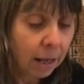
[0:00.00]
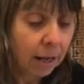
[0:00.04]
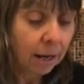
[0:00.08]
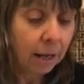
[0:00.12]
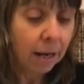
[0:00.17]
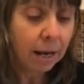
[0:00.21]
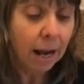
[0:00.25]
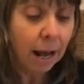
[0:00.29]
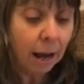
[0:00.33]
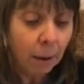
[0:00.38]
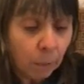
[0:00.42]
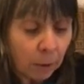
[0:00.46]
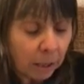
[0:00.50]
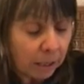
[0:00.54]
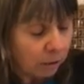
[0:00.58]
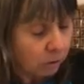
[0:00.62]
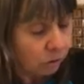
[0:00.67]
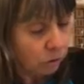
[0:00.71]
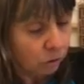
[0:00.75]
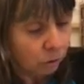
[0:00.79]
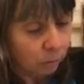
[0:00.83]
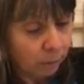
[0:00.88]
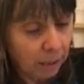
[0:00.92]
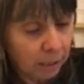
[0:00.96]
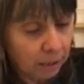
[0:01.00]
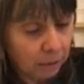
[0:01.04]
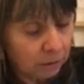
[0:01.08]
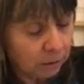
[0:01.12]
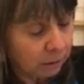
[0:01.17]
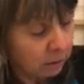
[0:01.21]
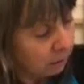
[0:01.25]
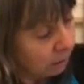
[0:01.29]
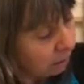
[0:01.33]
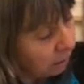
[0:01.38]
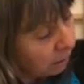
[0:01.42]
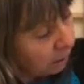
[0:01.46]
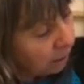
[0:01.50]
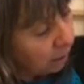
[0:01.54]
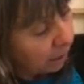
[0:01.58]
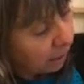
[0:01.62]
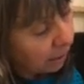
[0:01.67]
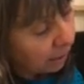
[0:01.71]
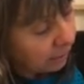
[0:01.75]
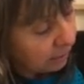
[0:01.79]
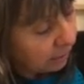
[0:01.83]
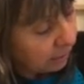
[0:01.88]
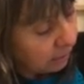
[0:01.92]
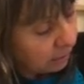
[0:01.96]
Now I can do it. I
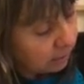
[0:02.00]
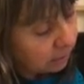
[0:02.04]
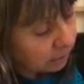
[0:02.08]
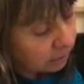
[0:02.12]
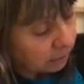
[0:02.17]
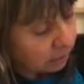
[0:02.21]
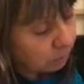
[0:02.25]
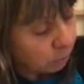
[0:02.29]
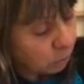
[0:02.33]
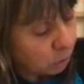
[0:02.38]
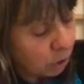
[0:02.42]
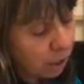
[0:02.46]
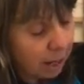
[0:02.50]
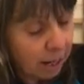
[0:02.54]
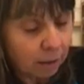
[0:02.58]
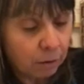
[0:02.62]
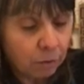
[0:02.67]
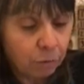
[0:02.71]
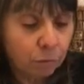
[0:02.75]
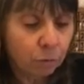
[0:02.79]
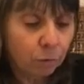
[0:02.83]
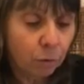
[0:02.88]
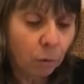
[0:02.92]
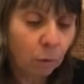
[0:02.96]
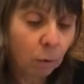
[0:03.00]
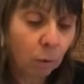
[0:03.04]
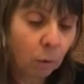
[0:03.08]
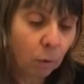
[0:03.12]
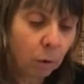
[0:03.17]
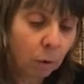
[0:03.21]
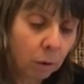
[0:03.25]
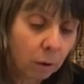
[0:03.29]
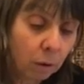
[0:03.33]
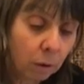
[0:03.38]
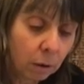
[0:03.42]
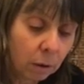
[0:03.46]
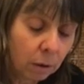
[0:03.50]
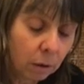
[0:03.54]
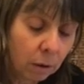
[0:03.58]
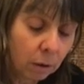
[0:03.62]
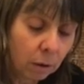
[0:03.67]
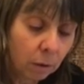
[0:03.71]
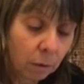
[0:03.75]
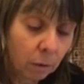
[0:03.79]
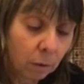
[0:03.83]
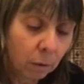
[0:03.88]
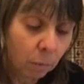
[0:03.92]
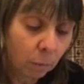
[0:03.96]
need to subtract 4.
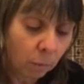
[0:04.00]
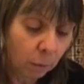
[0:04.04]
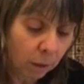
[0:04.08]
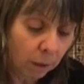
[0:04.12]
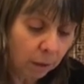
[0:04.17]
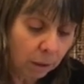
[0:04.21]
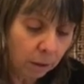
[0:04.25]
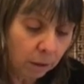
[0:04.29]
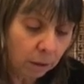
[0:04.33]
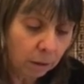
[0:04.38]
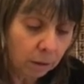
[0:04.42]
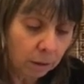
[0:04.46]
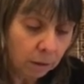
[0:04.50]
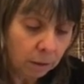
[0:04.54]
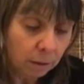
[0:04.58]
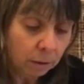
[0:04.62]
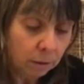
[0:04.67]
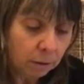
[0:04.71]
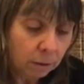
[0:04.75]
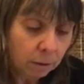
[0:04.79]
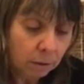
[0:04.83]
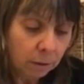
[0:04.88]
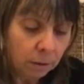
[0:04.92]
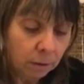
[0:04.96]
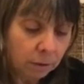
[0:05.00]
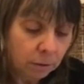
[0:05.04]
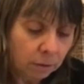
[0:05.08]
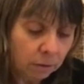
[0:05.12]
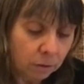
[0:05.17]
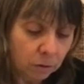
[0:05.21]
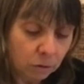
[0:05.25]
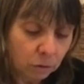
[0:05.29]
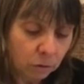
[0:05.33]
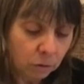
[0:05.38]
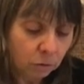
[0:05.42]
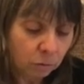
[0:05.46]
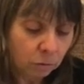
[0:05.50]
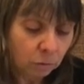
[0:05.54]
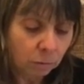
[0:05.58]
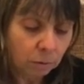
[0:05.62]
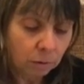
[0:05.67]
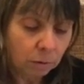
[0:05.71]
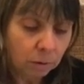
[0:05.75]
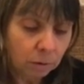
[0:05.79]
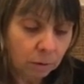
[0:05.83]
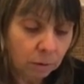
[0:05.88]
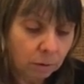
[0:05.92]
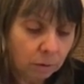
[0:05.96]
1, 2,
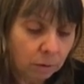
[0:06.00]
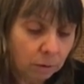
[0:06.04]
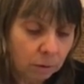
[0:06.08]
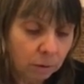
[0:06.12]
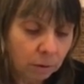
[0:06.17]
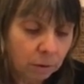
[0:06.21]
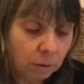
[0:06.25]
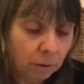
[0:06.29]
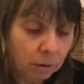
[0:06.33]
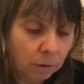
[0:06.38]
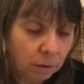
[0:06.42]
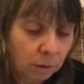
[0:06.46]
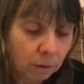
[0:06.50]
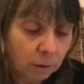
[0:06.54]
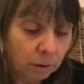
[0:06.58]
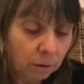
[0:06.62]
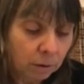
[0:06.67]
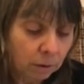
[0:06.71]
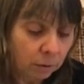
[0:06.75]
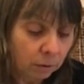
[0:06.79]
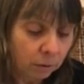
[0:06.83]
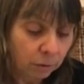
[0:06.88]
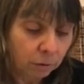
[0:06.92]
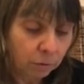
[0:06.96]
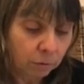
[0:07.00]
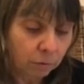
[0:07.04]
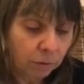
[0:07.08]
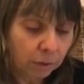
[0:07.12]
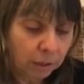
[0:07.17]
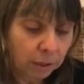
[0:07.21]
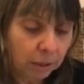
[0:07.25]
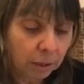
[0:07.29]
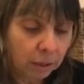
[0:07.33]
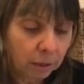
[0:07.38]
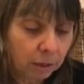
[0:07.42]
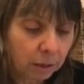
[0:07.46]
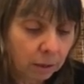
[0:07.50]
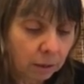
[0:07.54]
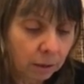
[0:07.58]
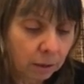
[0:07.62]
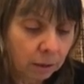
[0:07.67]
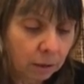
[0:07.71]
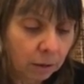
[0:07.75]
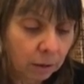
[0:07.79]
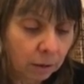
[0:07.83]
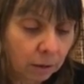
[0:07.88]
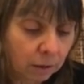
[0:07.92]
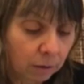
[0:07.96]
3,
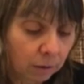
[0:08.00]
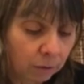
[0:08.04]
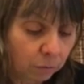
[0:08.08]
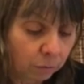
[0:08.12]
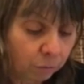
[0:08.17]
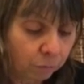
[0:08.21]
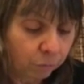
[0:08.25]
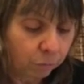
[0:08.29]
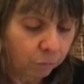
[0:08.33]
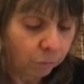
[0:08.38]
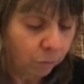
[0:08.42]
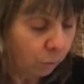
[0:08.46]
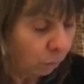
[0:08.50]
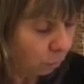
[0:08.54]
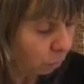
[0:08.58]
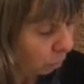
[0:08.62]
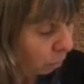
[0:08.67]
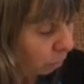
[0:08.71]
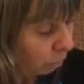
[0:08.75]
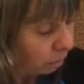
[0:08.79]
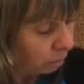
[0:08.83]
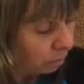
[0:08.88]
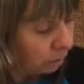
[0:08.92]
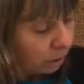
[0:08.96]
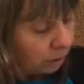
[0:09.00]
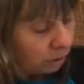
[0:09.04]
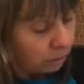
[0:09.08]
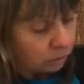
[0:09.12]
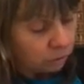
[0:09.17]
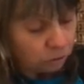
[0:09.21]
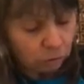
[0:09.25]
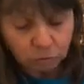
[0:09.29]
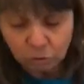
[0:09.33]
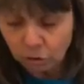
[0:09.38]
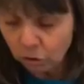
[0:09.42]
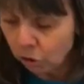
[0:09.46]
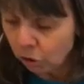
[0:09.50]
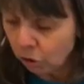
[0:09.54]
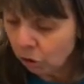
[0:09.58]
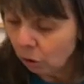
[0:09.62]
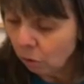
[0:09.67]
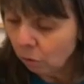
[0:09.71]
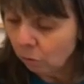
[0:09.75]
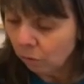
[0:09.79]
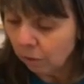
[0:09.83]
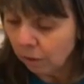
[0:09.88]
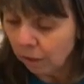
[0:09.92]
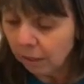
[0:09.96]
4. So to
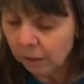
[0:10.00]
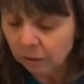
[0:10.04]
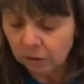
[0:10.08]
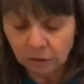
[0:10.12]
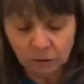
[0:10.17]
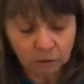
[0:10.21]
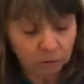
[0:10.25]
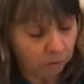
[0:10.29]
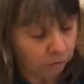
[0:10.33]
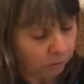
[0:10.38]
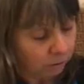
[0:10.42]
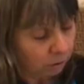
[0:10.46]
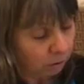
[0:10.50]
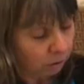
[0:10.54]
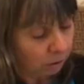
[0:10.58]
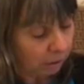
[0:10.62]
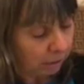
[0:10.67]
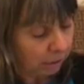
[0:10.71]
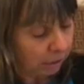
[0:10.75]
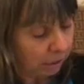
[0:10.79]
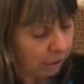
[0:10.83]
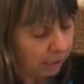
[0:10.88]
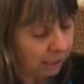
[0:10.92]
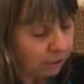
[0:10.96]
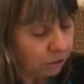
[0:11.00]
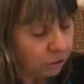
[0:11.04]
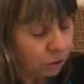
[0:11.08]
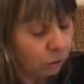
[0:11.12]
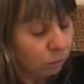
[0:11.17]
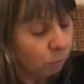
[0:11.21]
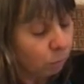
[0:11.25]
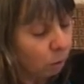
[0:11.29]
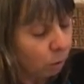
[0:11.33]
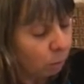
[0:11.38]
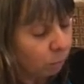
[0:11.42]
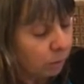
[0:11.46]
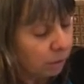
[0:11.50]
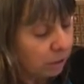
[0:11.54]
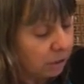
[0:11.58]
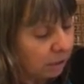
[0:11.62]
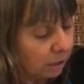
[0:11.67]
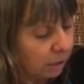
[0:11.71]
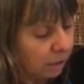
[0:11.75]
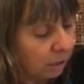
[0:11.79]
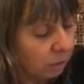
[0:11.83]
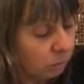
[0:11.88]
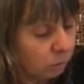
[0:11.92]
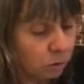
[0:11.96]
show this on the calculation, what we
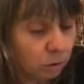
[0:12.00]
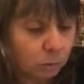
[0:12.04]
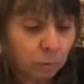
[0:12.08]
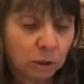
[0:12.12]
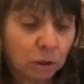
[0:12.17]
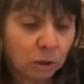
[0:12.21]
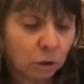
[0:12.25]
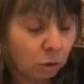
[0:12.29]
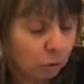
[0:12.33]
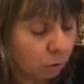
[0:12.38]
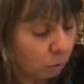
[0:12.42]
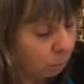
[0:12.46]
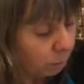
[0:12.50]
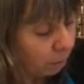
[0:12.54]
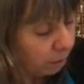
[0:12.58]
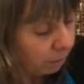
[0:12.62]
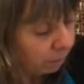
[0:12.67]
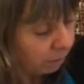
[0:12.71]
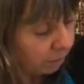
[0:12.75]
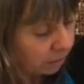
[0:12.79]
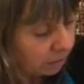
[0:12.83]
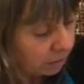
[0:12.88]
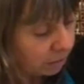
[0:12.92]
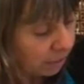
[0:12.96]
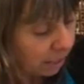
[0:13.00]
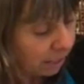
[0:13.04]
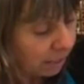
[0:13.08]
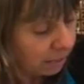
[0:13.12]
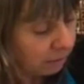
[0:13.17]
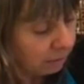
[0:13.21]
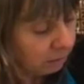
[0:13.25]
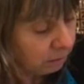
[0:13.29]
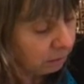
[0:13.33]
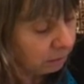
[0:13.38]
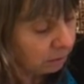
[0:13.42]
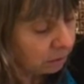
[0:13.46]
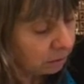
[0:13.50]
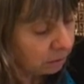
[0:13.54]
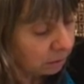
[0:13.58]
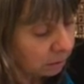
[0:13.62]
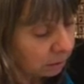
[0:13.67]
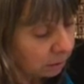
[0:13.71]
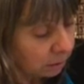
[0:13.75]
did was we took one of our 10s,